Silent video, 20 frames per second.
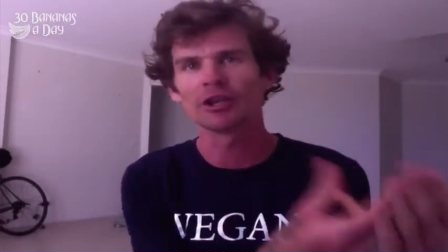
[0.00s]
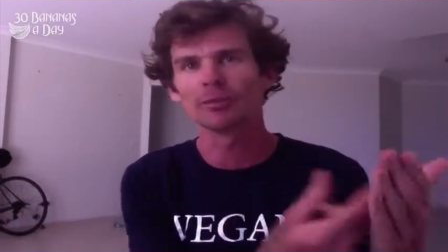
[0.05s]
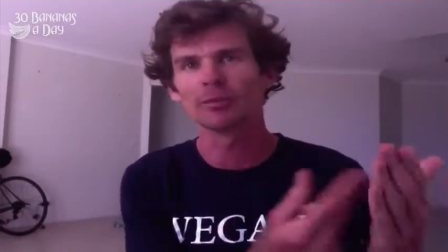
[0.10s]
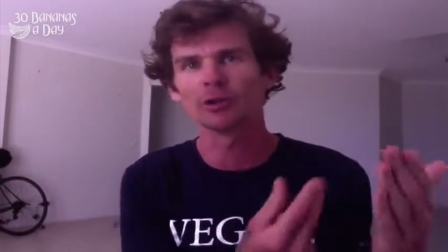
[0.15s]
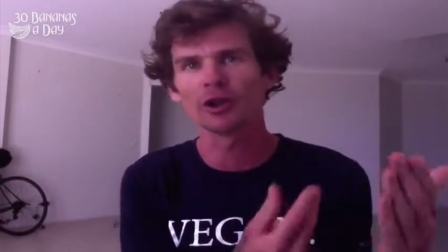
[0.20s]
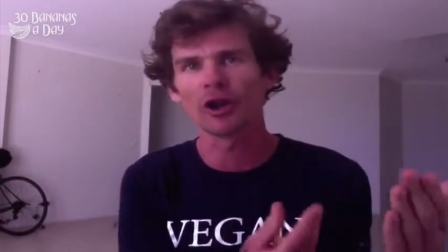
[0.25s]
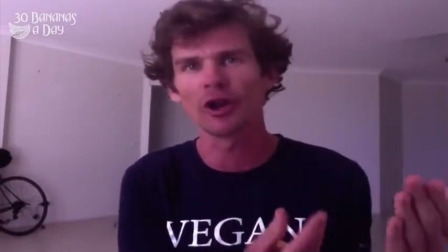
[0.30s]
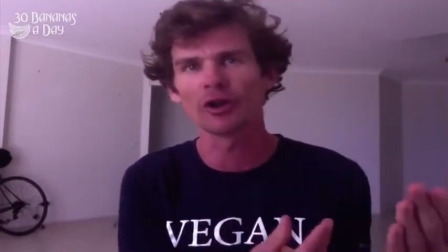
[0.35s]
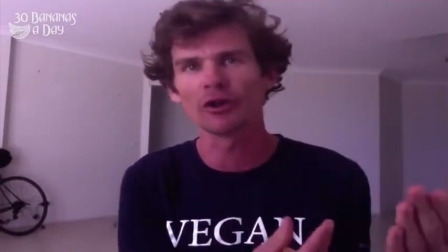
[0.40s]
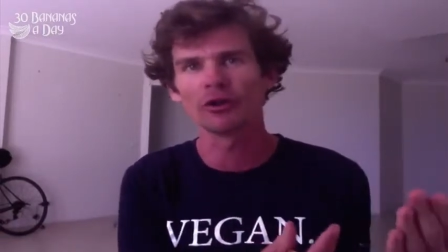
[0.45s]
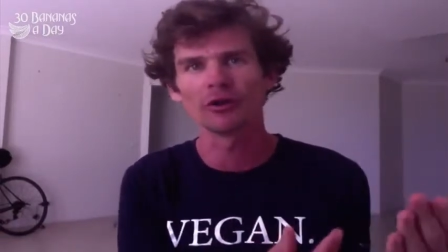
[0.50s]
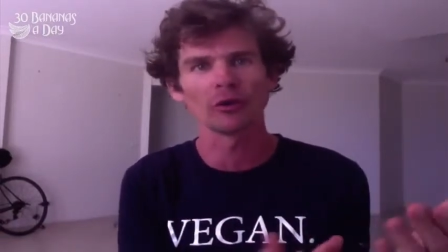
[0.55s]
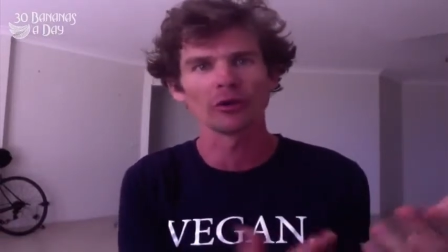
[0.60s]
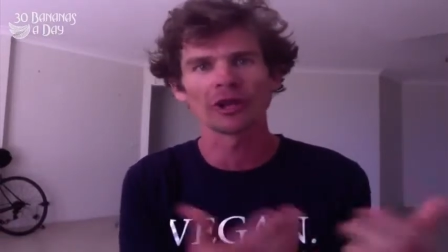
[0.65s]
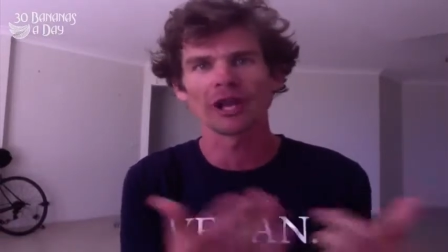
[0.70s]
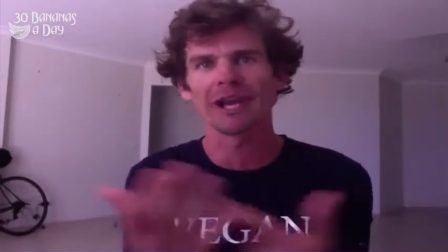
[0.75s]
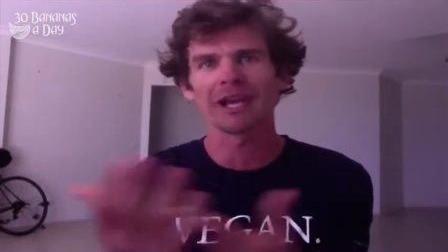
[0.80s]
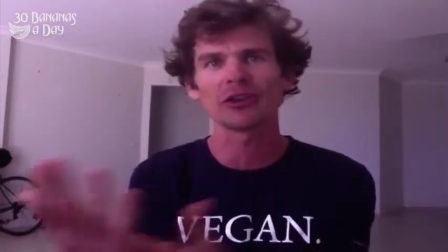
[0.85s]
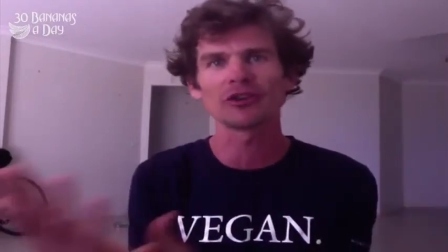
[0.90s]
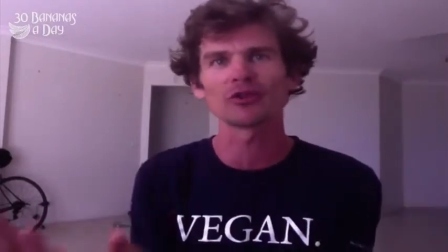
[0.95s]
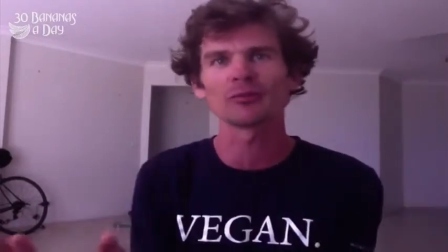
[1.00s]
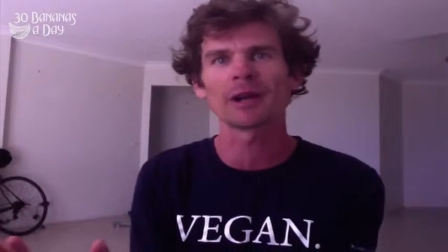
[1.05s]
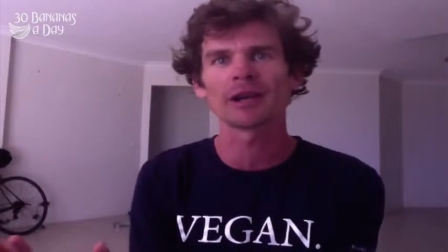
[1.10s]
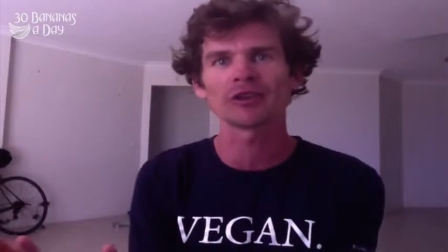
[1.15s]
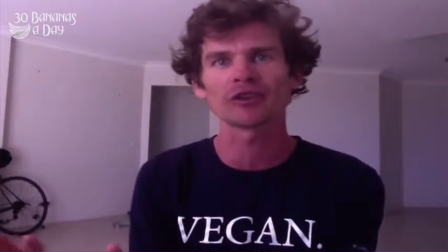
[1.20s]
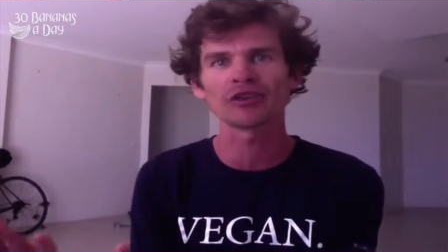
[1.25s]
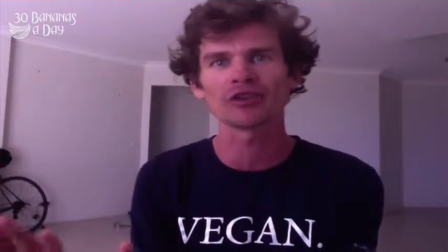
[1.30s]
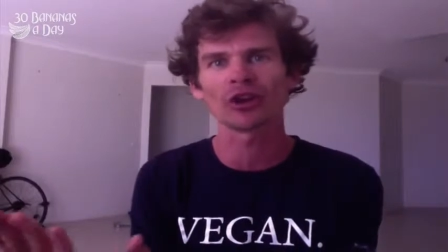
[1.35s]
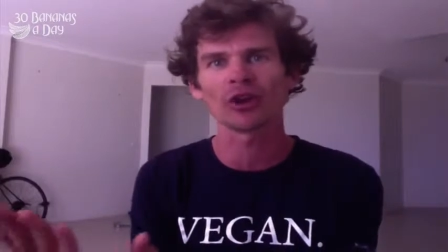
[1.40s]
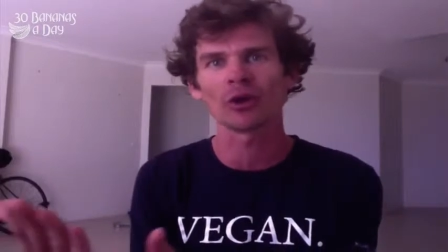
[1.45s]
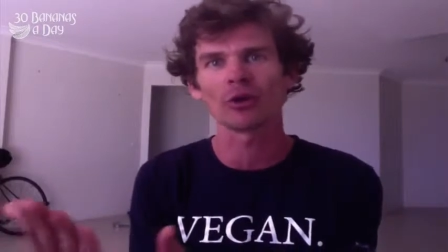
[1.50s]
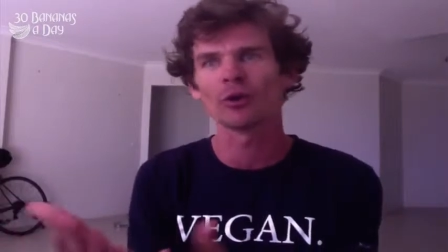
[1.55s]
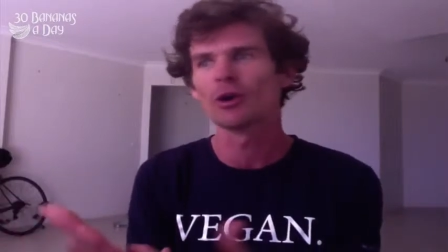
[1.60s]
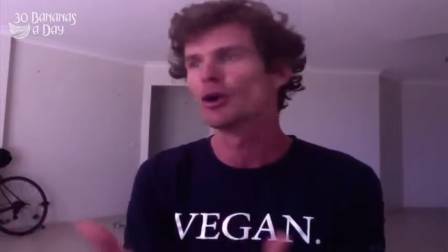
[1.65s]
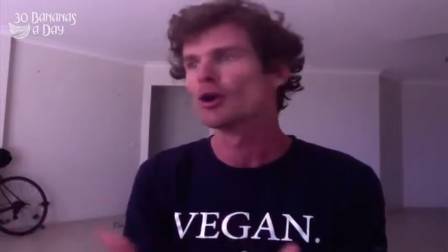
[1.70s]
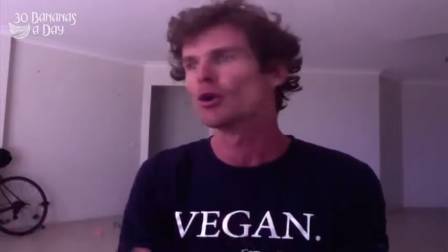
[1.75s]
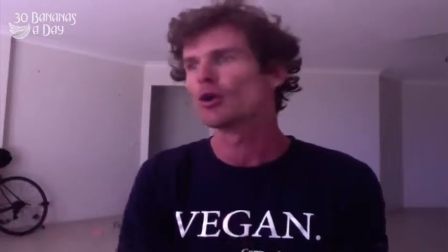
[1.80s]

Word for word: you're bloated or you're eating too much salt